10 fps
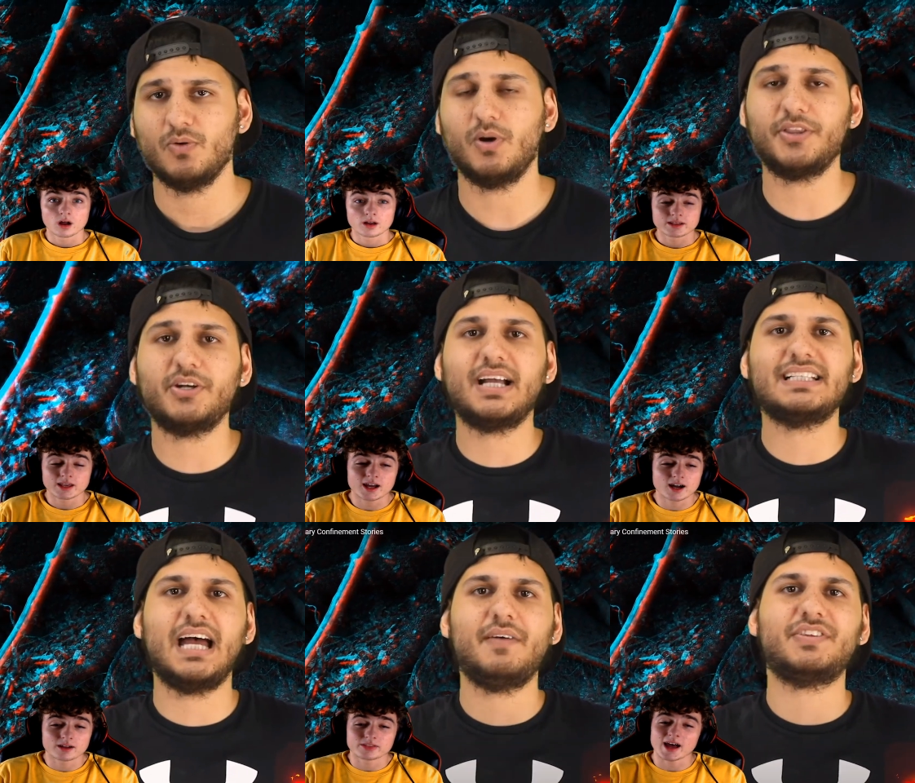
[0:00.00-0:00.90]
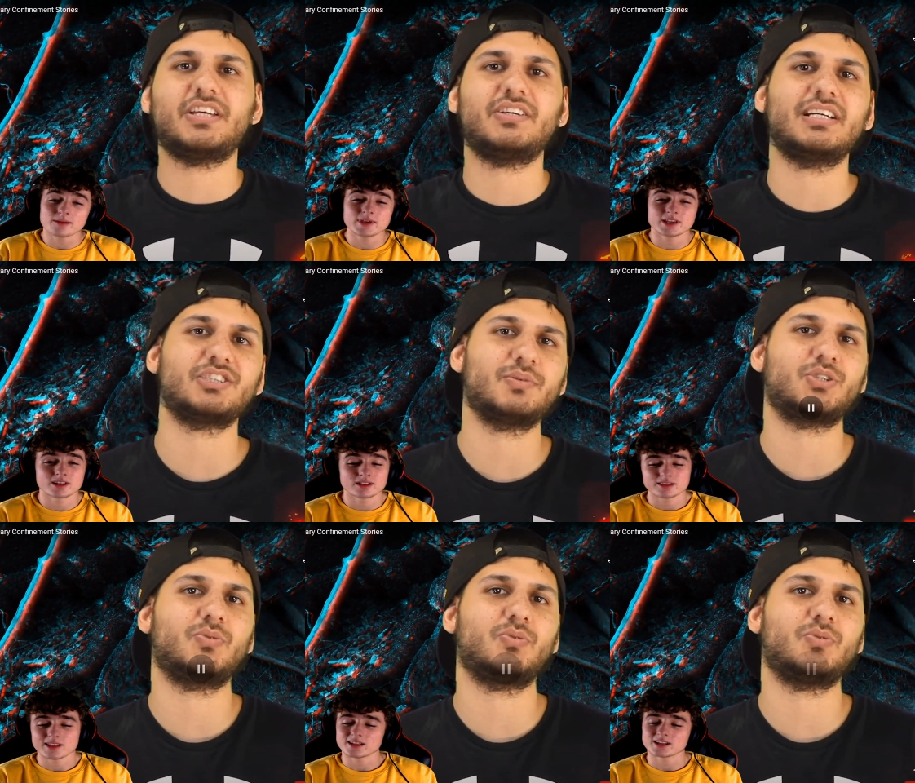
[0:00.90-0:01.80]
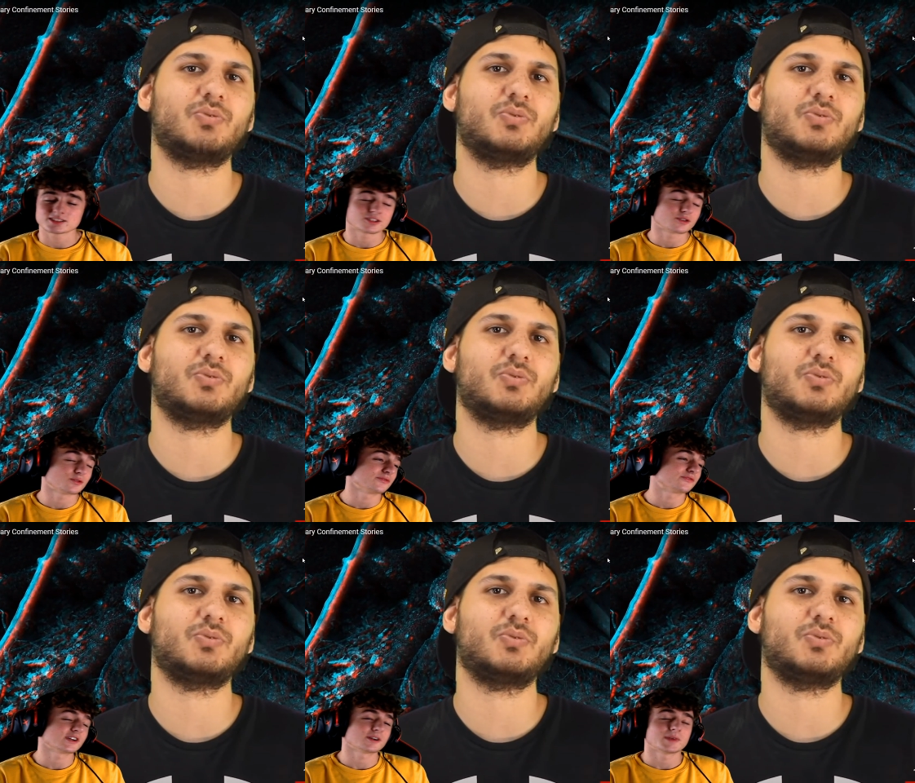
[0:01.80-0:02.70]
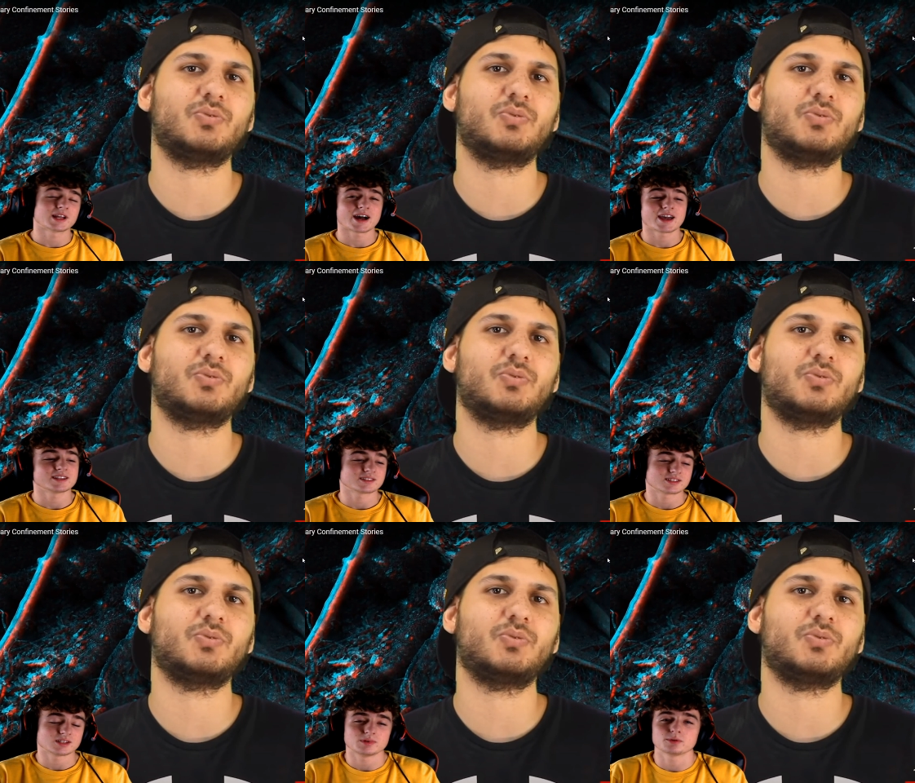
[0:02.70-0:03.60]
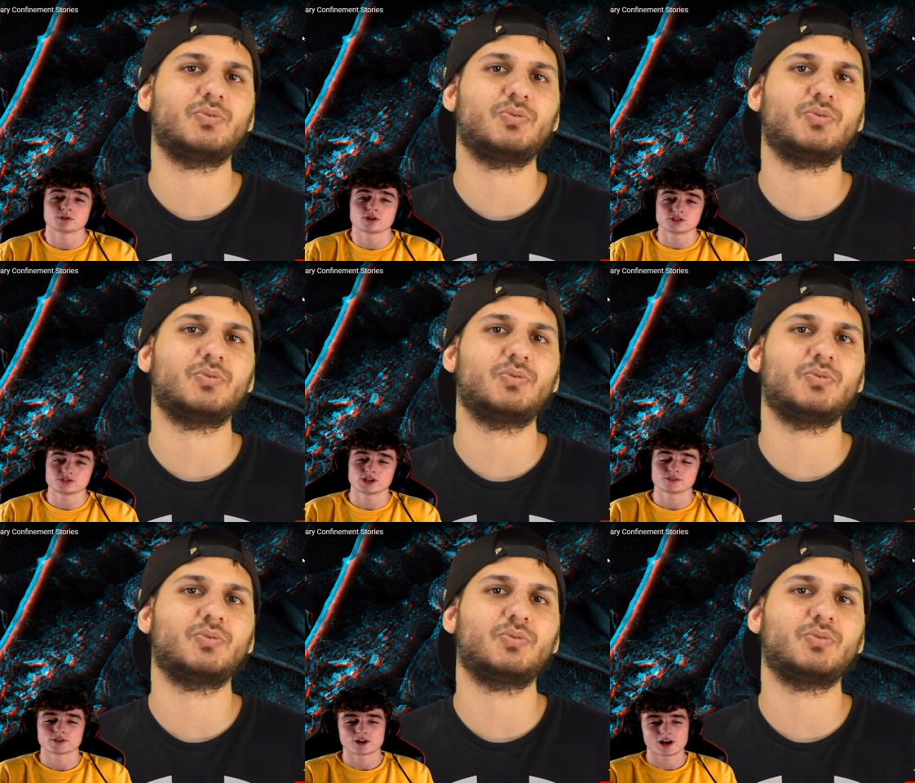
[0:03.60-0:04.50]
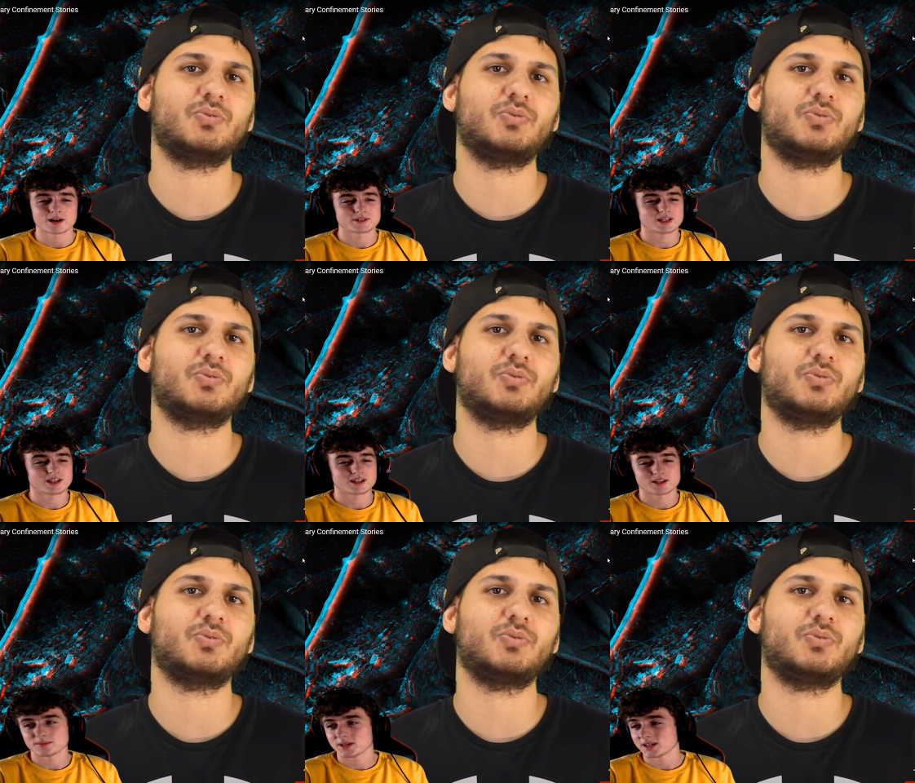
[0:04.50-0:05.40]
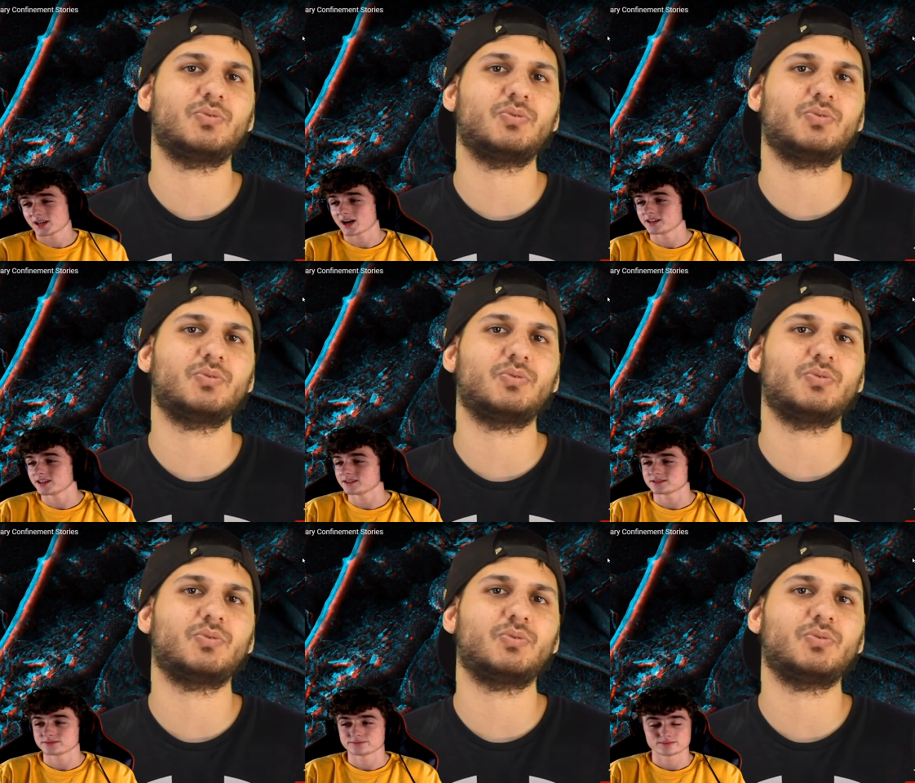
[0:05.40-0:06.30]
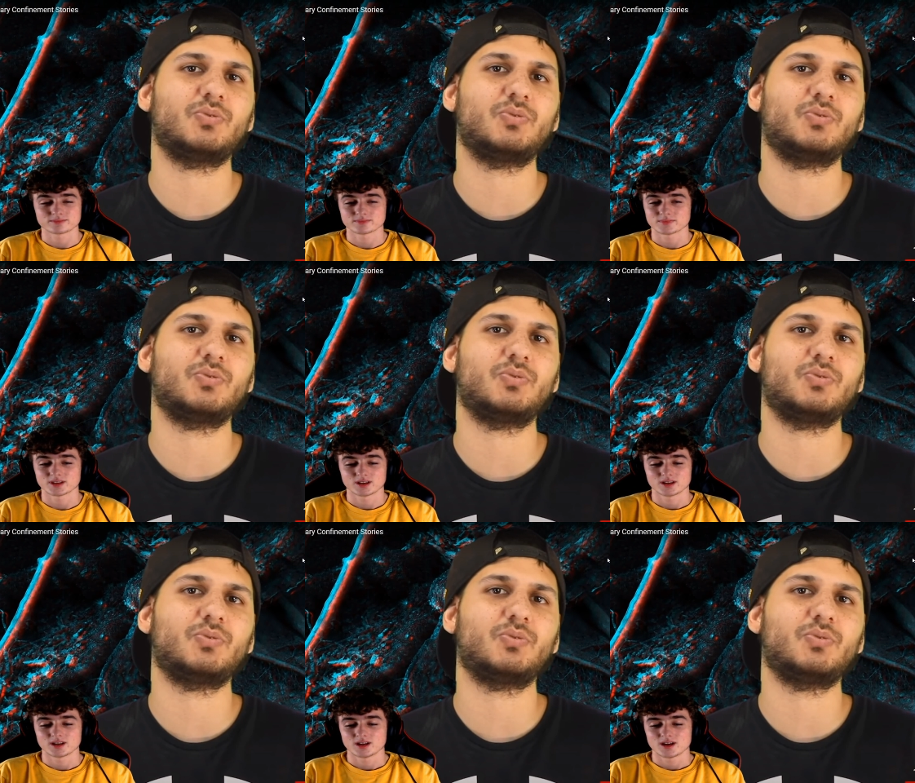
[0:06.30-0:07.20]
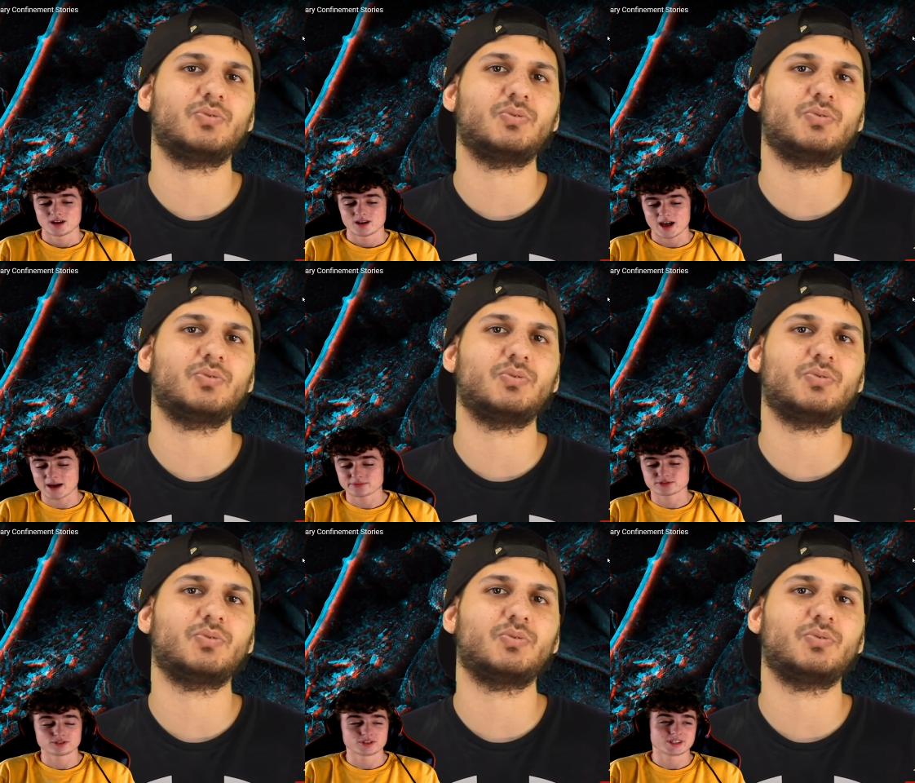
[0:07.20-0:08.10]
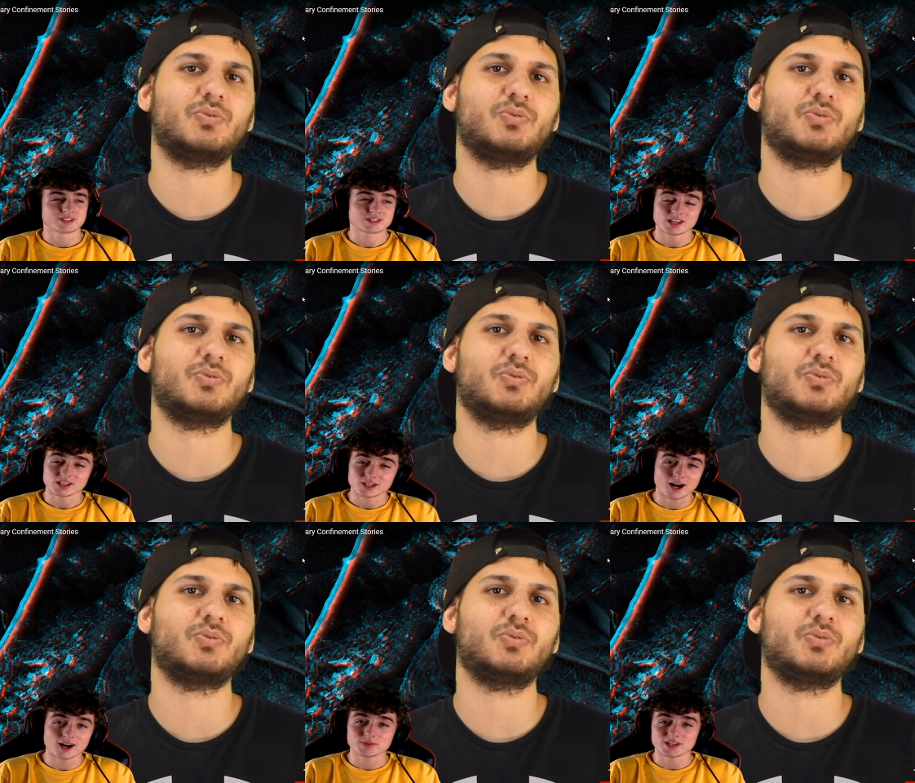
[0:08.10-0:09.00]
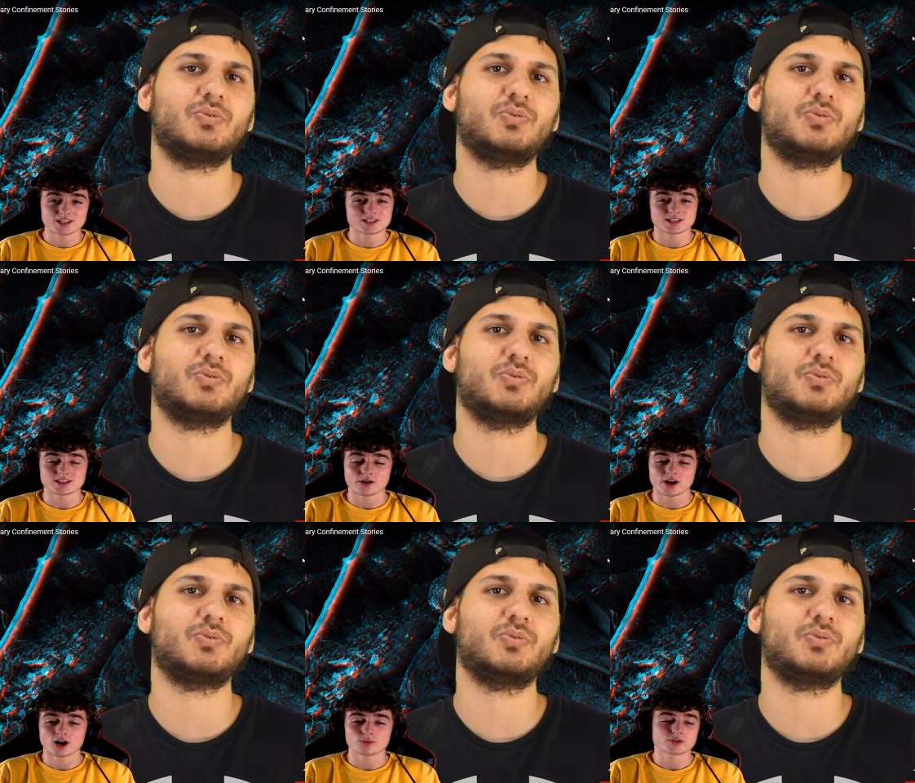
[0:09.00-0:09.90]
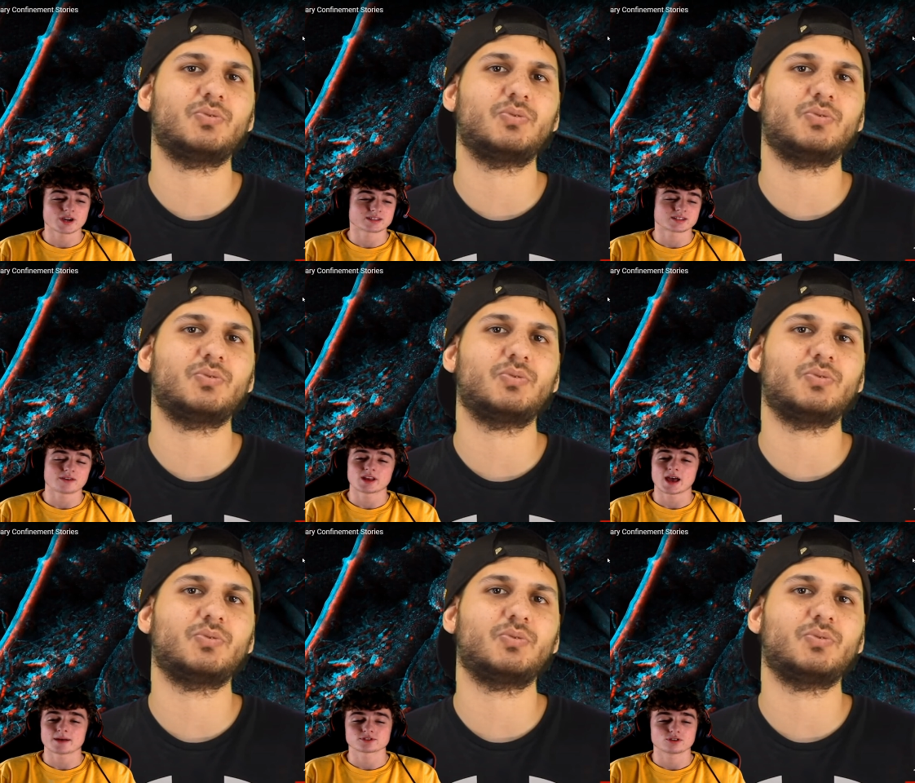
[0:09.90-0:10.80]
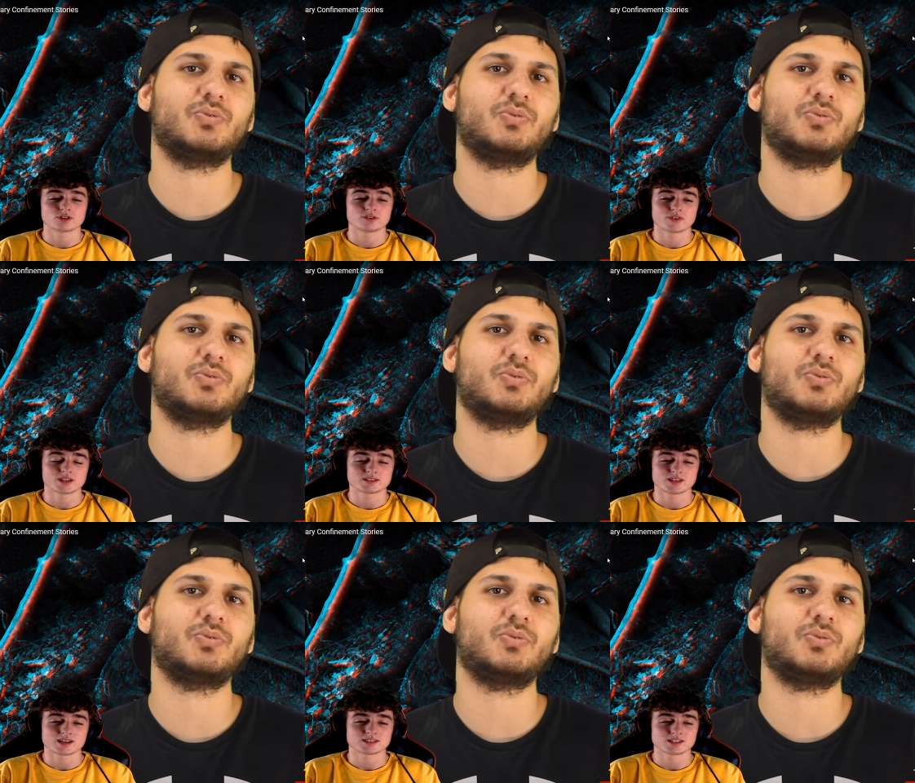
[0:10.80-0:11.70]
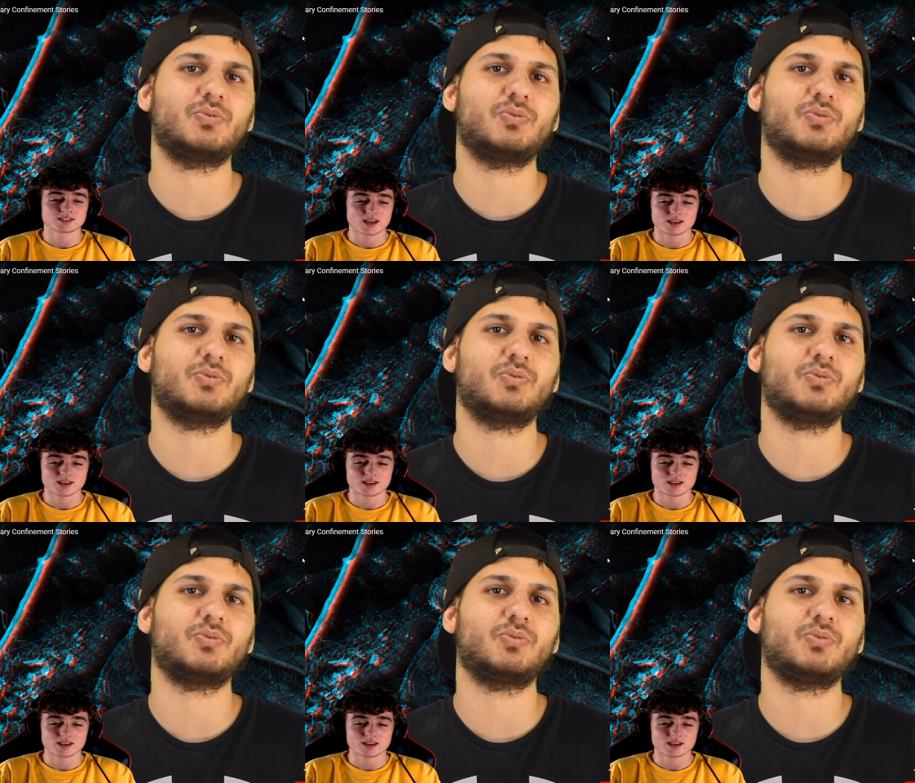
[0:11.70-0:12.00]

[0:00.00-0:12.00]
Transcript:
Speaker 1: Yeah, well, that'd be, a, so that,
Speaker 2: that's so unfair, man. I hate to see people go to jail for crimes they didn't commit. I, that's Absolutely insane. Y'all be easy, though. I hope you guys have an absolutely fantastic day.